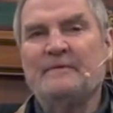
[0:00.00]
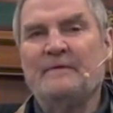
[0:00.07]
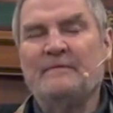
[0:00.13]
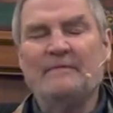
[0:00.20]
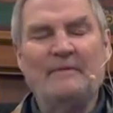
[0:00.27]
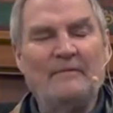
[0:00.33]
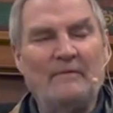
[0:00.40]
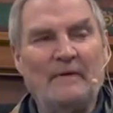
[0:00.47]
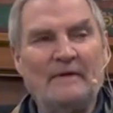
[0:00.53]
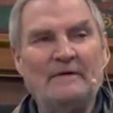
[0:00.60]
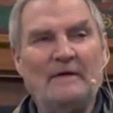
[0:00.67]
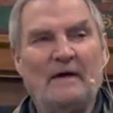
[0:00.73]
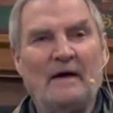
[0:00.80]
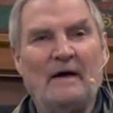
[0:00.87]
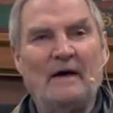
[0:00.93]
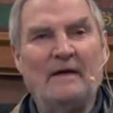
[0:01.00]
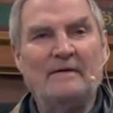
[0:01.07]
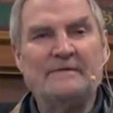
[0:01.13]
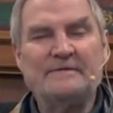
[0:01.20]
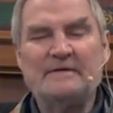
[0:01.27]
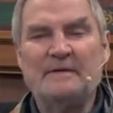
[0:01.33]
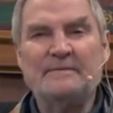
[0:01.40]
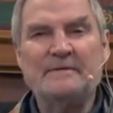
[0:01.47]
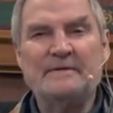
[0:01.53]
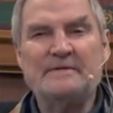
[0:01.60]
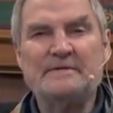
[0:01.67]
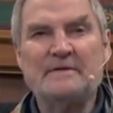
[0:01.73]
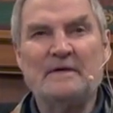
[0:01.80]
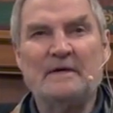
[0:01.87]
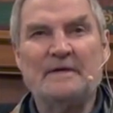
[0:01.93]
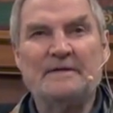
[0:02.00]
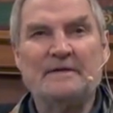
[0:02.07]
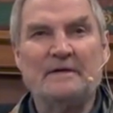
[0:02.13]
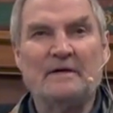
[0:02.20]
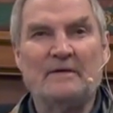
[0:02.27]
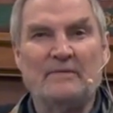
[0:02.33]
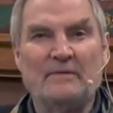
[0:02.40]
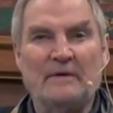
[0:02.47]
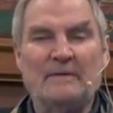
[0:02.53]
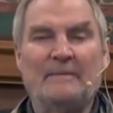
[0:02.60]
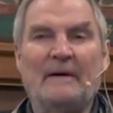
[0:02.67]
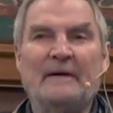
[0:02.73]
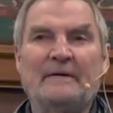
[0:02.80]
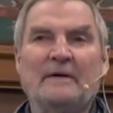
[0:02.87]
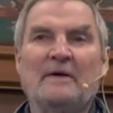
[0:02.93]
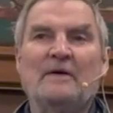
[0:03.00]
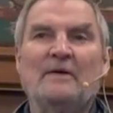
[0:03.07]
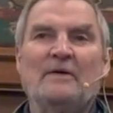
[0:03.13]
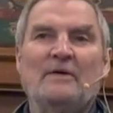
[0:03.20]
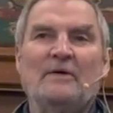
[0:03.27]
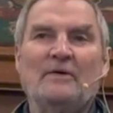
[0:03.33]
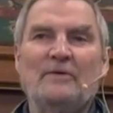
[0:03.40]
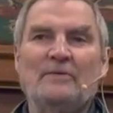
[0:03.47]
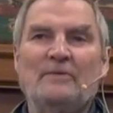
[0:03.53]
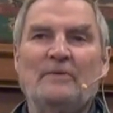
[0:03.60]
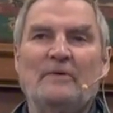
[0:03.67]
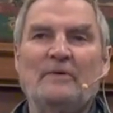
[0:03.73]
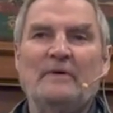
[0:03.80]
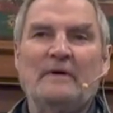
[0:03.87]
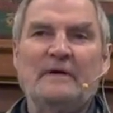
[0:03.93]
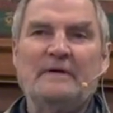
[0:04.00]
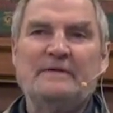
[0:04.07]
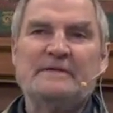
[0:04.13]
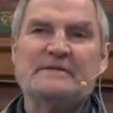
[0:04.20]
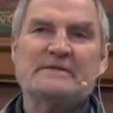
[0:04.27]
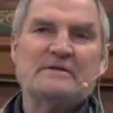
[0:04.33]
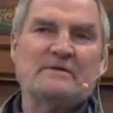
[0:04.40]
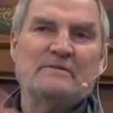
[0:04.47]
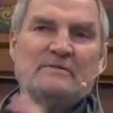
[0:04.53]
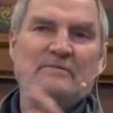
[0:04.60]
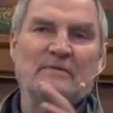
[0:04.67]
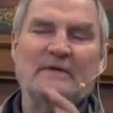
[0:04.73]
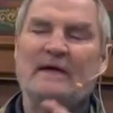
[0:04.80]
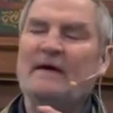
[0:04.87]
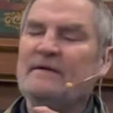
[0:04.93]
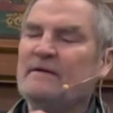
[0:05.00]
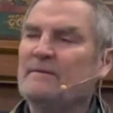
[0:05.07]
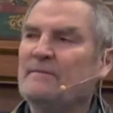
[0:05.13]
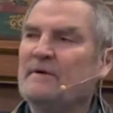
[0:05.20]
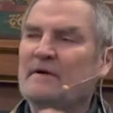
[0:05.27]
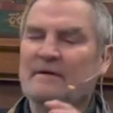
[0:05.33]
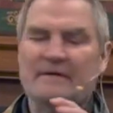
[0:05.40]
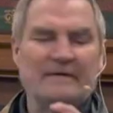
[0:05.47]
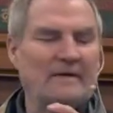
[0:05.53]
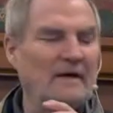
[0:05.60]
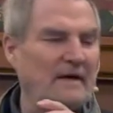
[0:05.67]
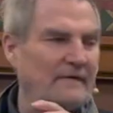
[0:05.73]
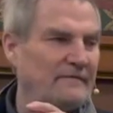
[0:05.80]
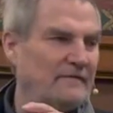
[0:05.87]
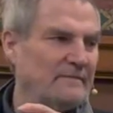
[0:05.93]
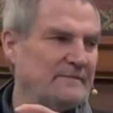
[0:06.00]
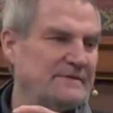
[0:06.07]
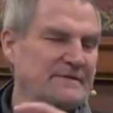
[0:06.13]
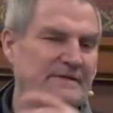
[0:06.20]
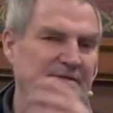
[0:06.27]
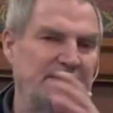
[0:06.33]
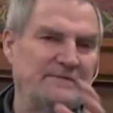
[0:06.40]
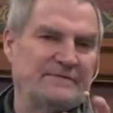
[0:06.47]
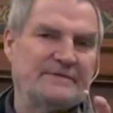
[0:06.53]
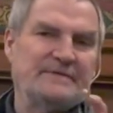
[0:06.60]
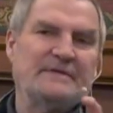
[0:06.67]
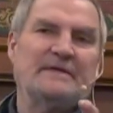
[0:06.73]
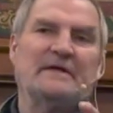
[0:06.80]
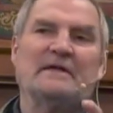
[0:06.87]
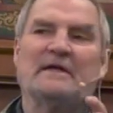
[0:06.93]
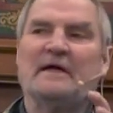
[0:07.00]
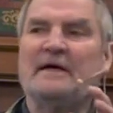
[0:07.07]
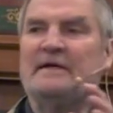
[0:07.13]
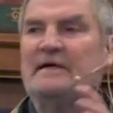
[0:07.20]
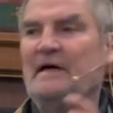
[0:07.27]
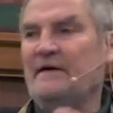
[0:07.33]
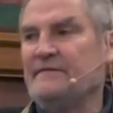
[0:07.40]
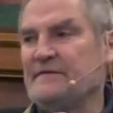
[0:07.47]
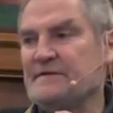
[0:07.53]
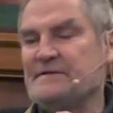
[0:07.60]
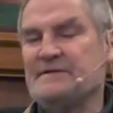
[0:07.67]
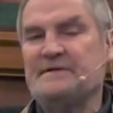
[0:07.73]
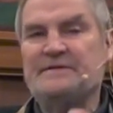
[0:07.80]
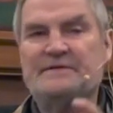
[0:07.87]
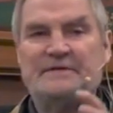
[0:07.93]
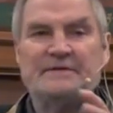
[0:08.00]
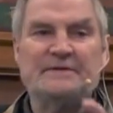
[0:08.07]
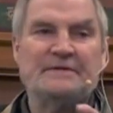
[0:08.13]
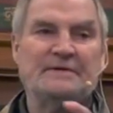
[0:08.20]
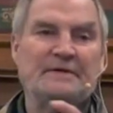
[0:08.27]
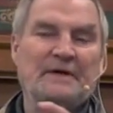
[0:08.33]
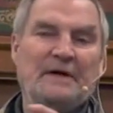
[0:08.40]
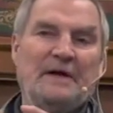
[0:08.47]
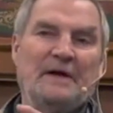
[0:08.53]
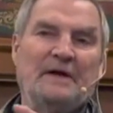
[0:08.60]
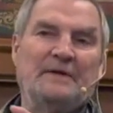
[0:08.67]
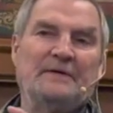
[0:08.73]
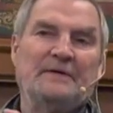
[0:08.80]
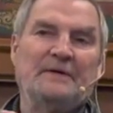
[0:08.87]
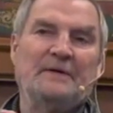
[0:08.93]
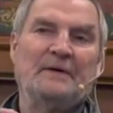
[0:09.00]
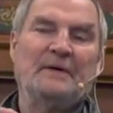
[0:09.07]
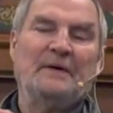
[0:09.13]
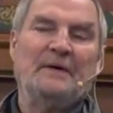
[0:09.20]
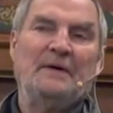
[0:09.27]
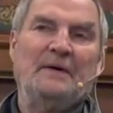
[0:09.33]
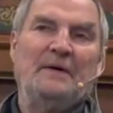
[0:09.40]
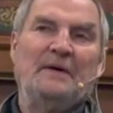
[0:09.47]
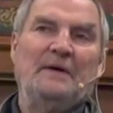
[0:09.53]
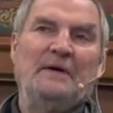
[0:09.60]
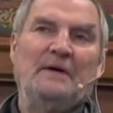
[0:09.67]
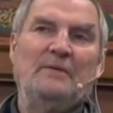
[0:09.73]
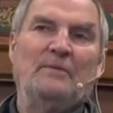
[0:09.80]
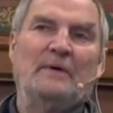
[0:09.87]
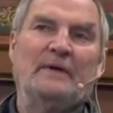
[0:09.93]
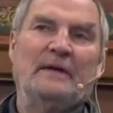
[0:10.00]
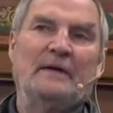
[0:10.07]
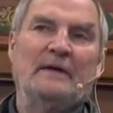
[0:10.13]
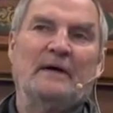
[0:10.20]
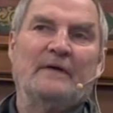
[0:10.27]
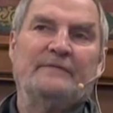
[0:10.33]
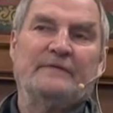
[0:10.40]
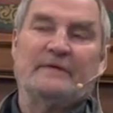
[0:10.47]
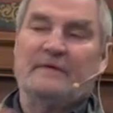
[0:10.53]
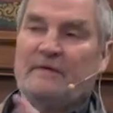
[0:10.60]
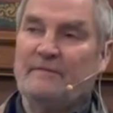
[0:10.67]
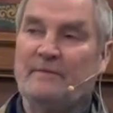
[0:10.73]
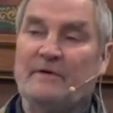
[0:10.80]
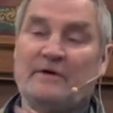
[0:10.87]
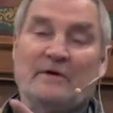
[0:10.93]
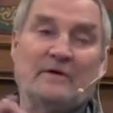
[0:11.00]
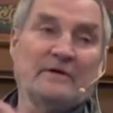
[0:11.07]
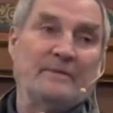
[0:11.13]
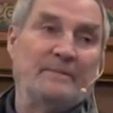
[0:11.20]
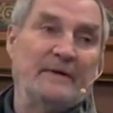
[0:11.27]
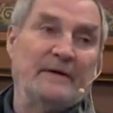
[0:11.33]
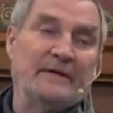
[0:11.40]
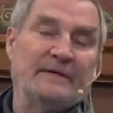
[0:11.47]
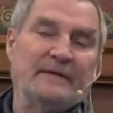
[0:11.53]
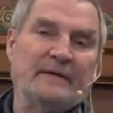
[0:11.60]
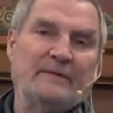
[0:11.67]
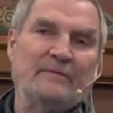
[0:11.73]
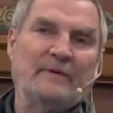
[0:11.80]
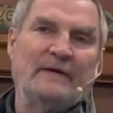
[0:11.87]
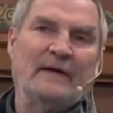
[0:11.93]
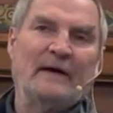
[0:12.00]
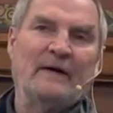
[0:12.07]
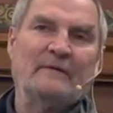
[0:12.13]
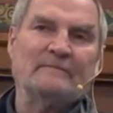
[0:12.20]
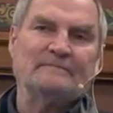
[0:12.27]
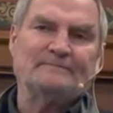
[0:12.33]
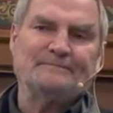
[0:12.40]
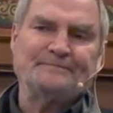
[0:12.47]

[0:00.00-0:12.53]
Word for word: I remember one guy, a Japanese guy I think I read about, who he just went out in the middle of the night from session. He was sitting late after session, and he went after everybody gone to bed, and he went out